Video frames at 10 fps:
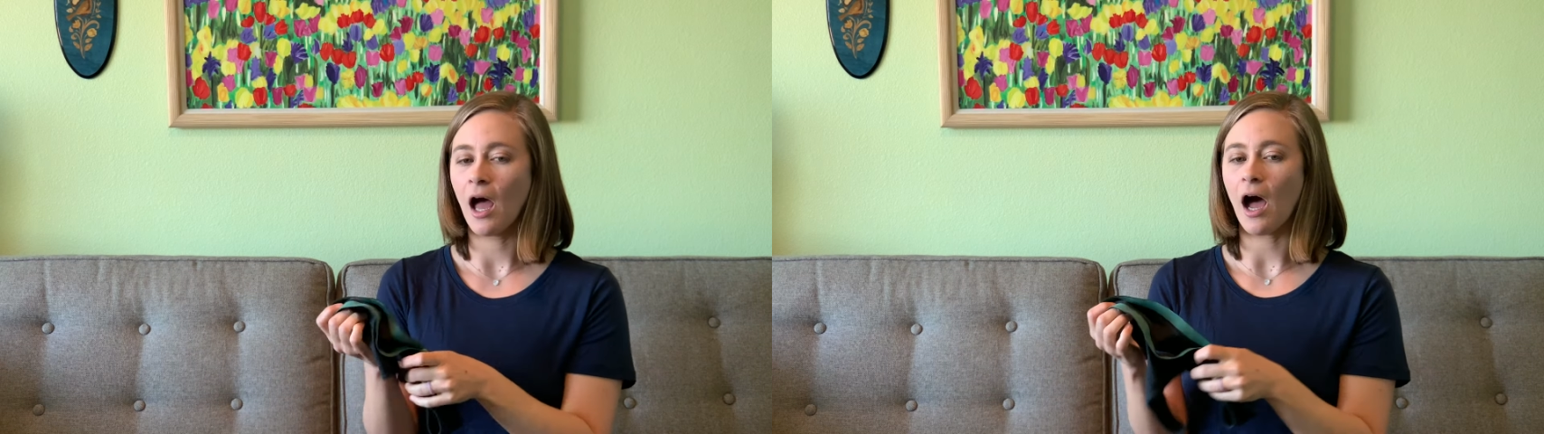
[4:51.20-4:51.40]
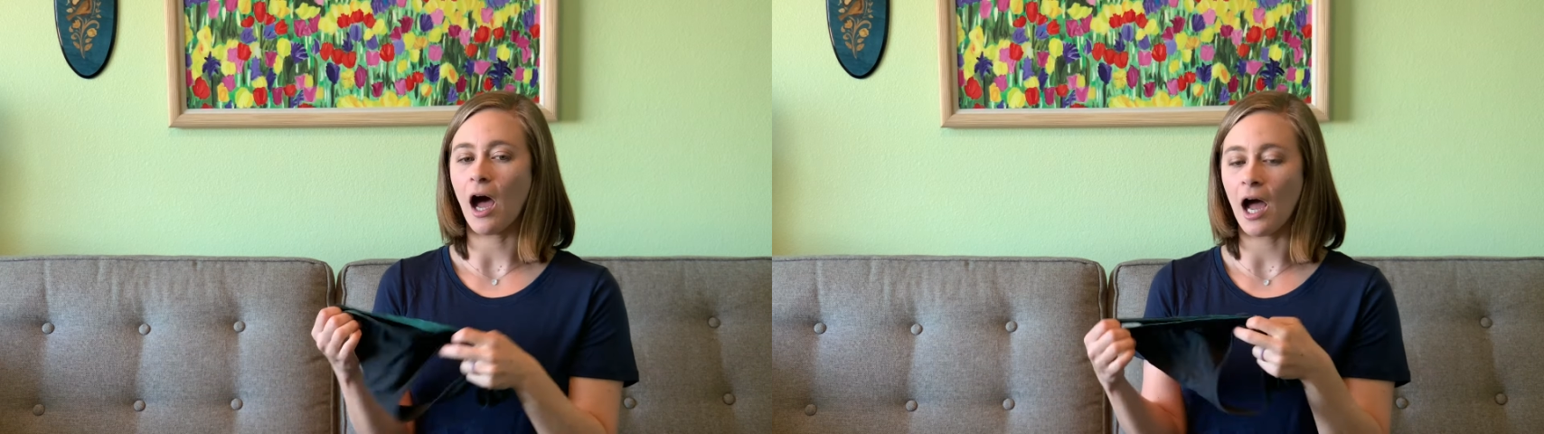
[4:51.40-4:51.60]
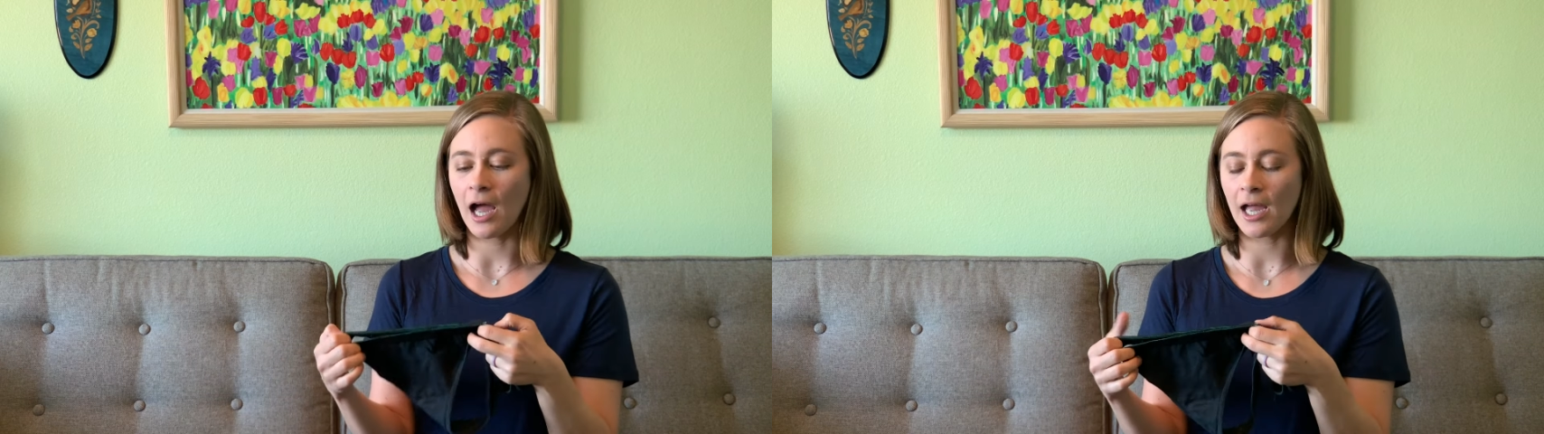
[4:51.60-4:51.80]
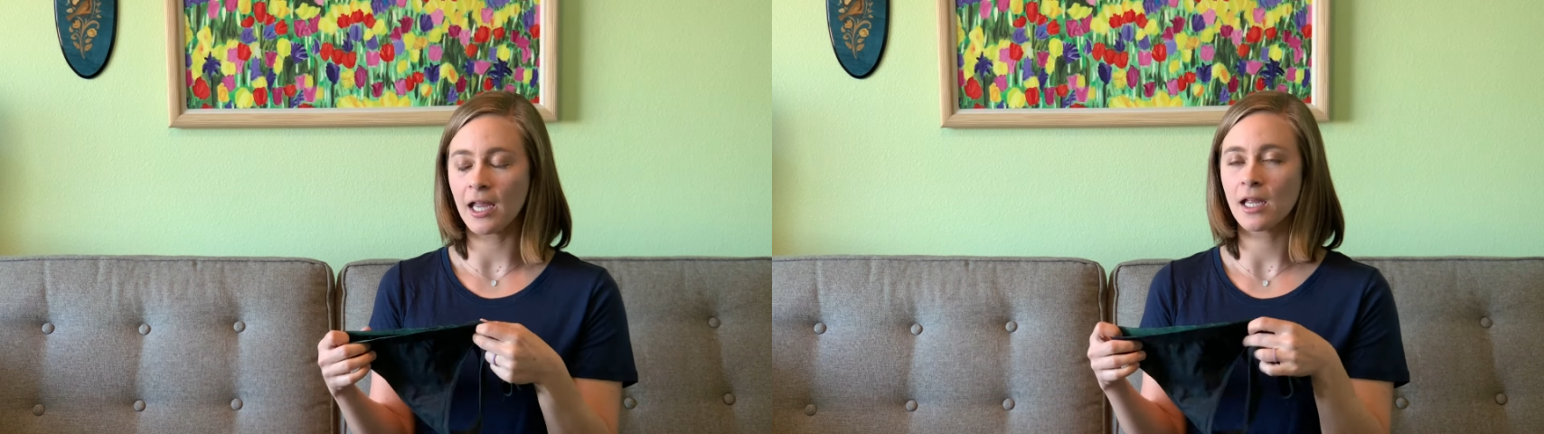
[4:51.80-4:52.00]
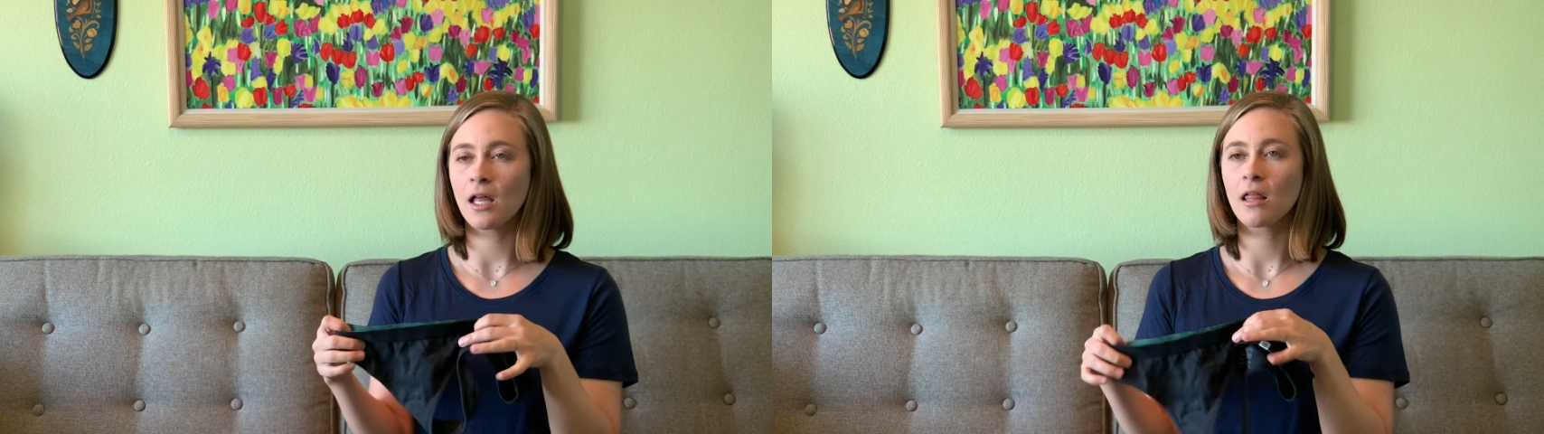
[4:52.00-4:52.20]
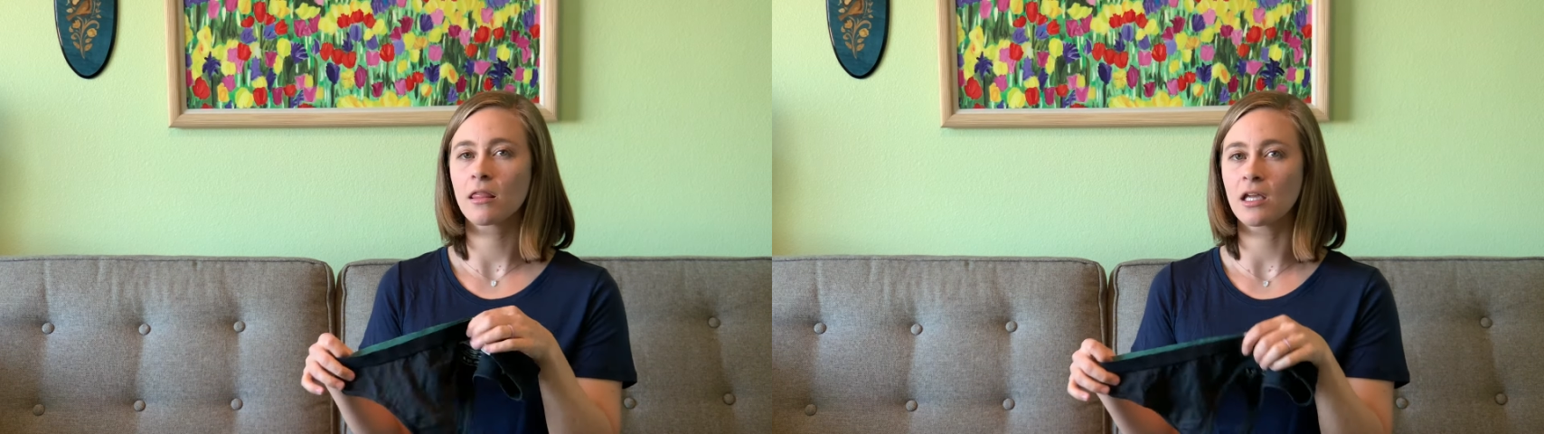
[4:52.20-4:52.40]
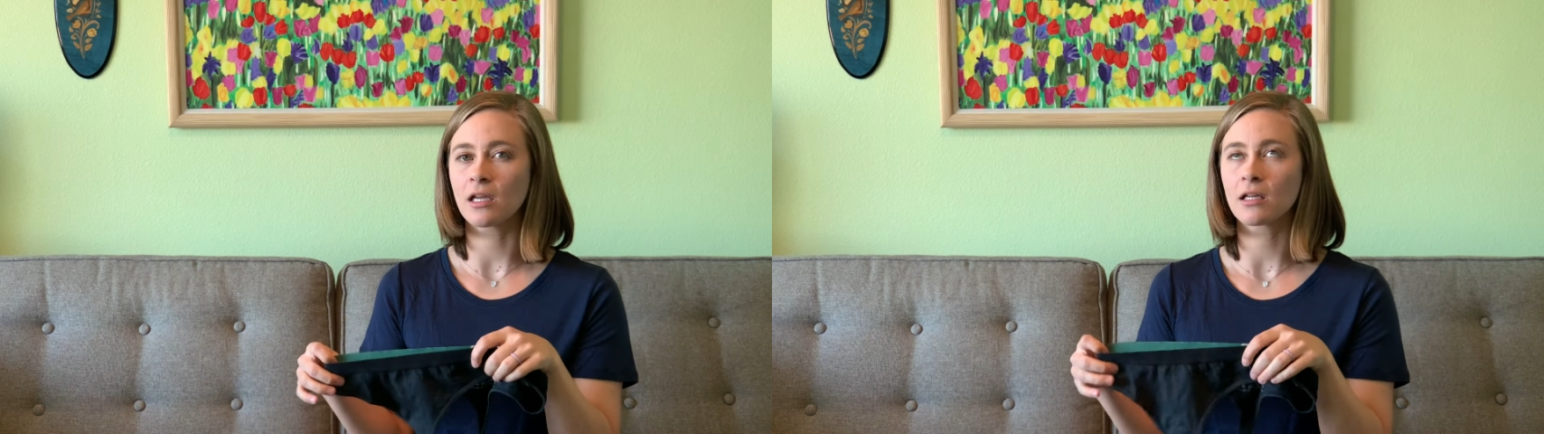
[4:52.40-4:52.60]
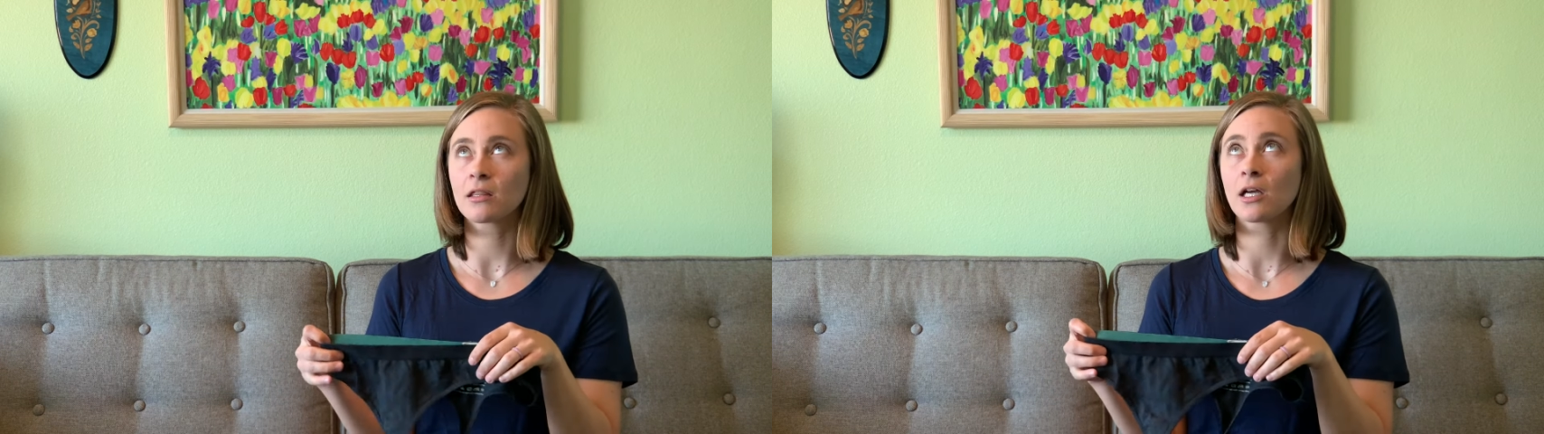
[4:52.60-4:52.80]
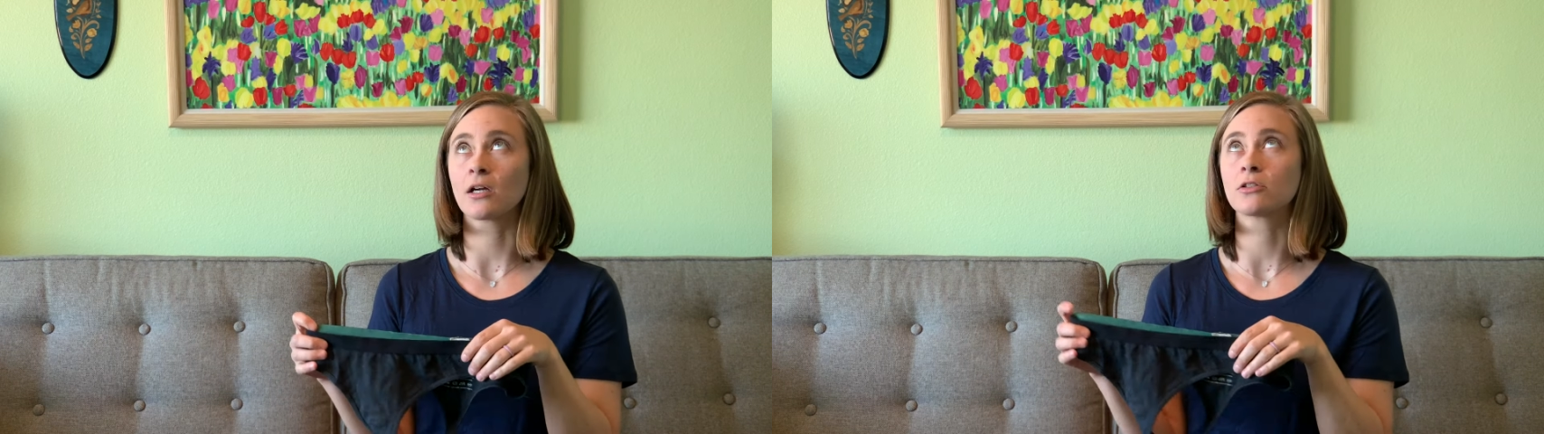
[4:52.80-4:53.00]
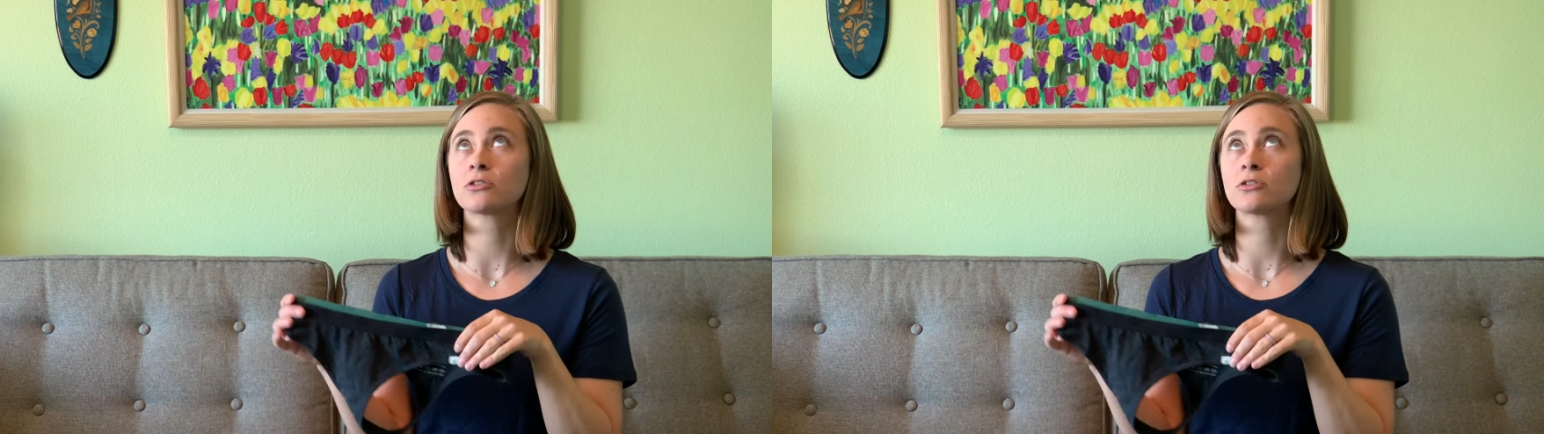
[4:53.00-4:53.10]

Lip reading: I think they're